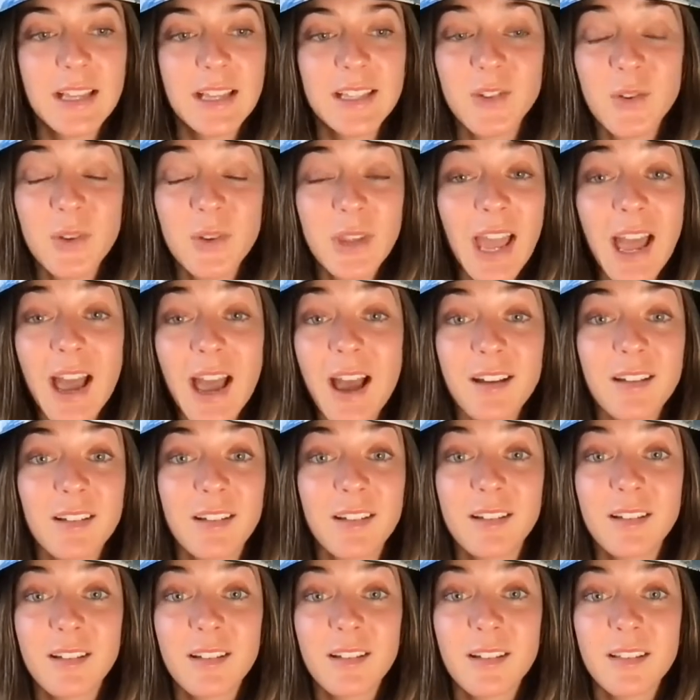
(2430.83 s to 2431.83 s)
So yeah,
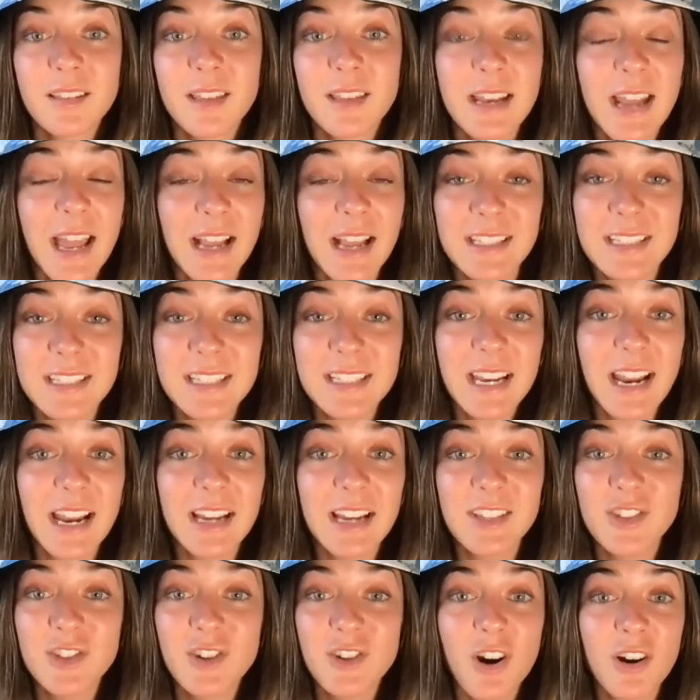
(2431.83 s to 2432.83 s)
the next day
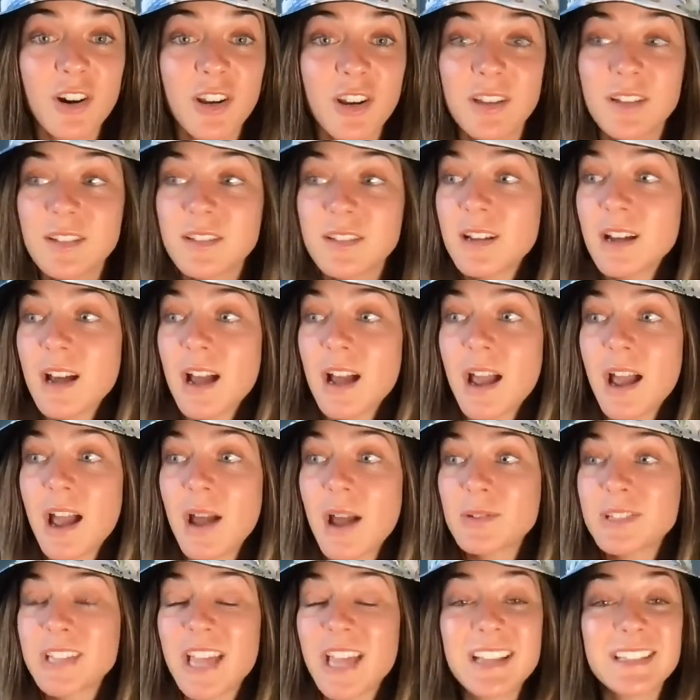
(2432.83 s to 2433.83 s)

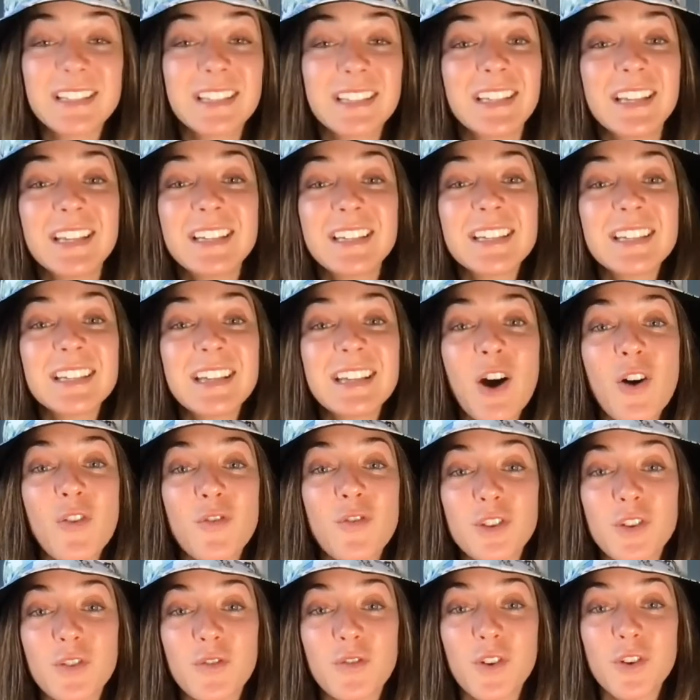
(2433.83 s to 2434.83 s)
I was hesitant to yell
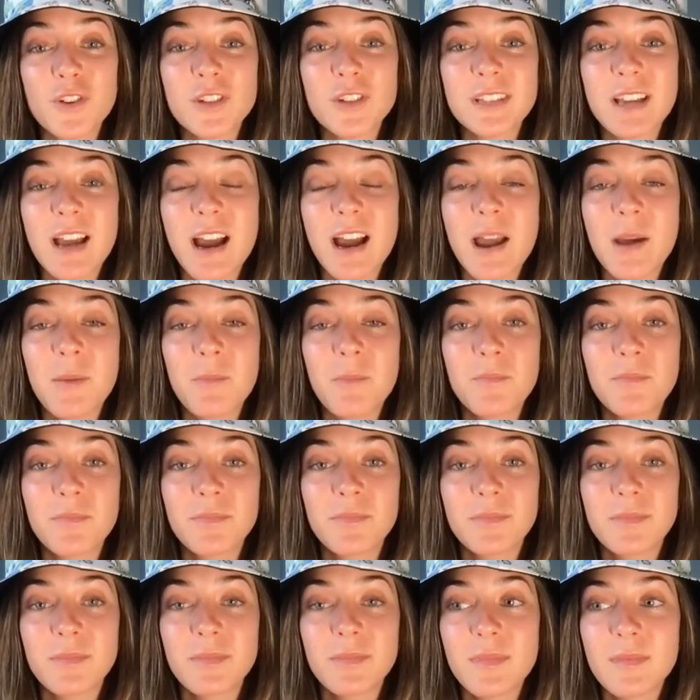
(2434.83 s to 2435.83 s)
for the first time.
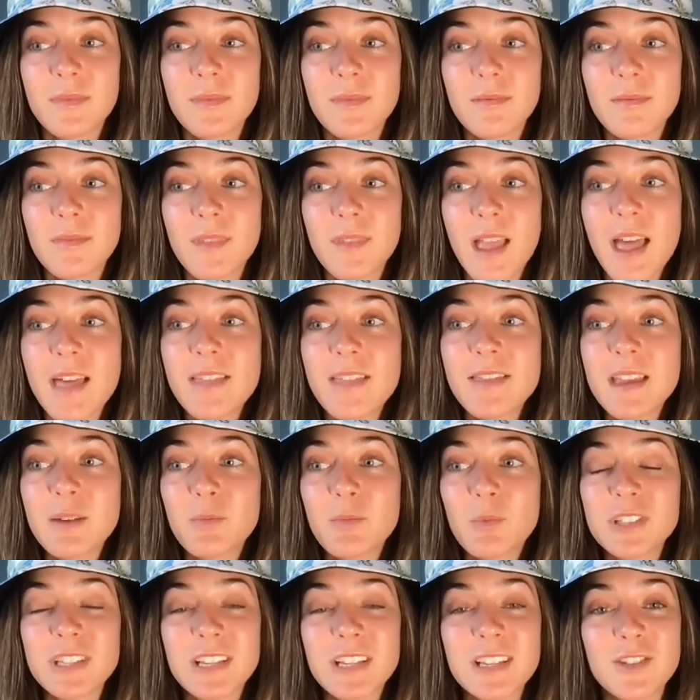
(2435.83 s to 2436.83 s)
And then
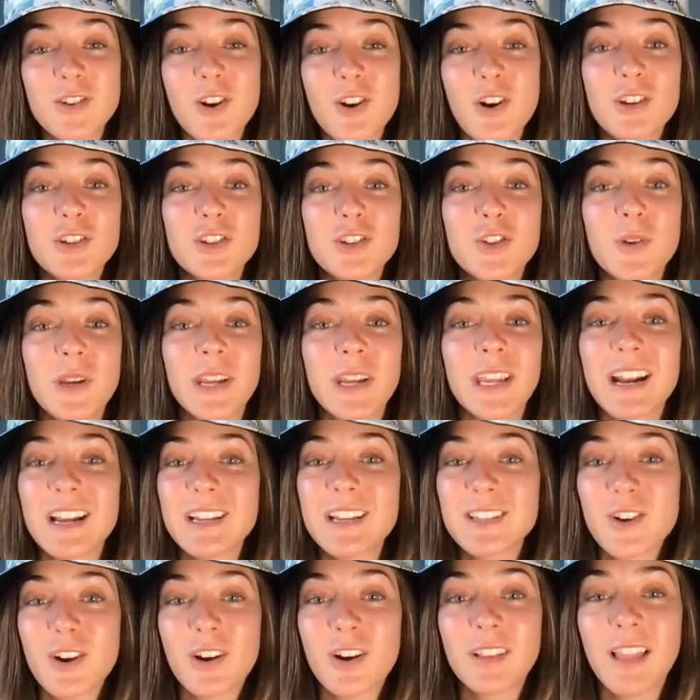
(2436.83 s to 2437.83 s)
once I started doing it, I
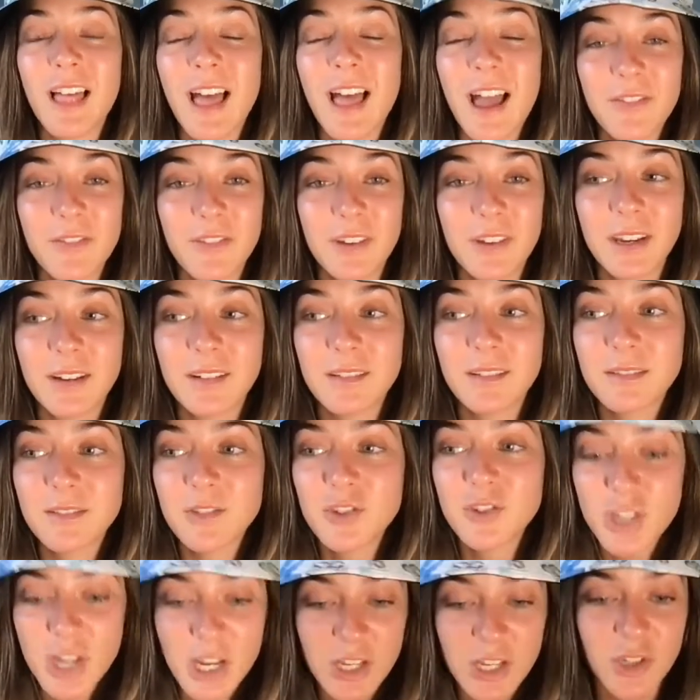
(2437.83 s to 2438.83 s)
started laughing,
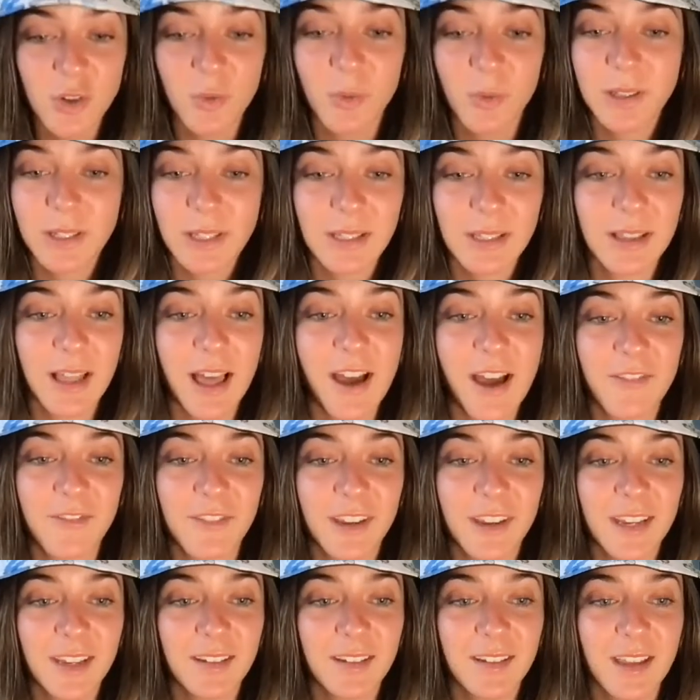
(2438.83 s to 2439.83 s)
genuinely
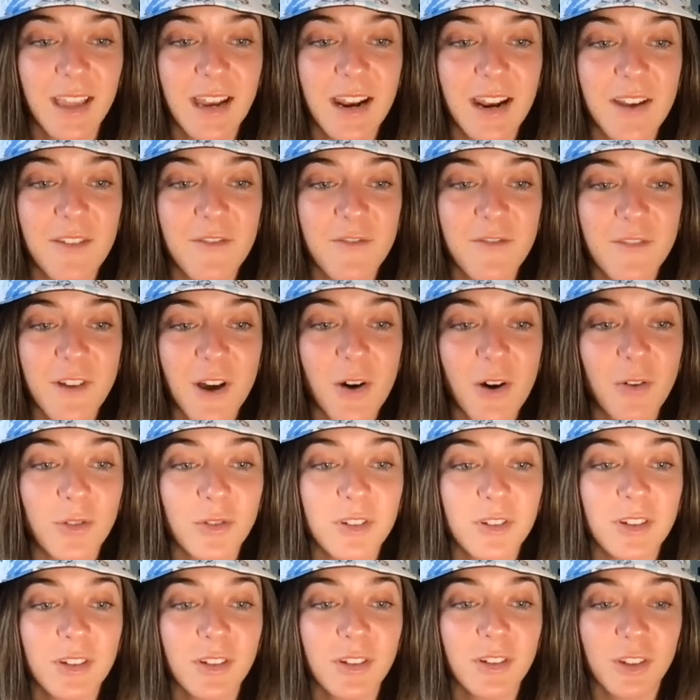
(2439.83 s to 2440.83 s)
laughing. And I
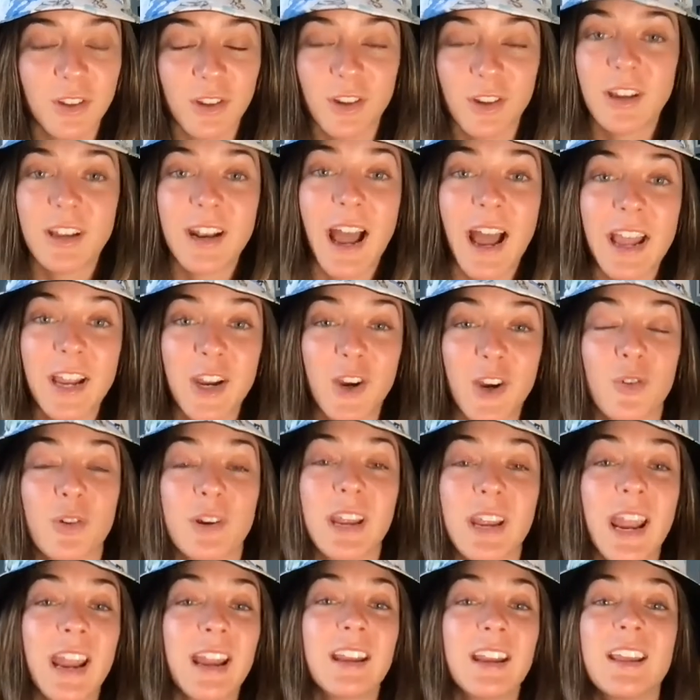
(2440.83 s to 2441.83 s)
felt good. I
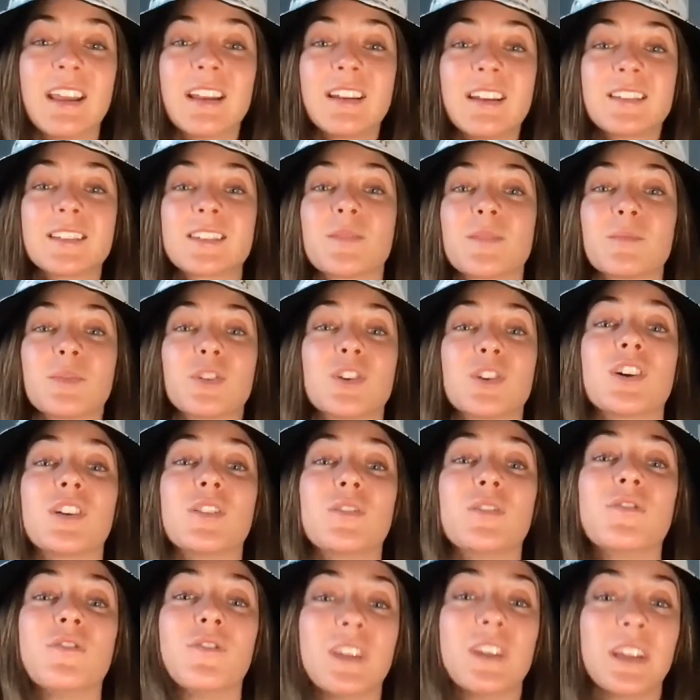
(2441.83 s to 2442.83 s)
created some
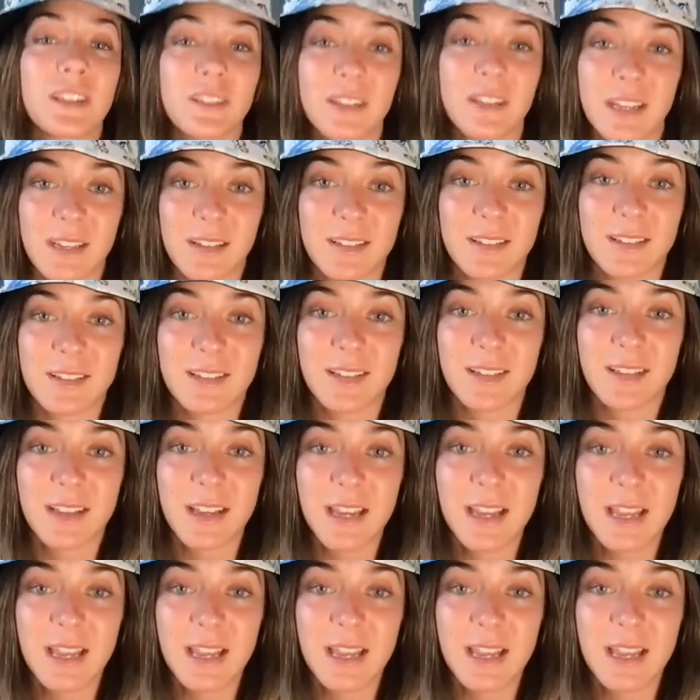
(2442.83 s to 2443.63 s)
good feelings.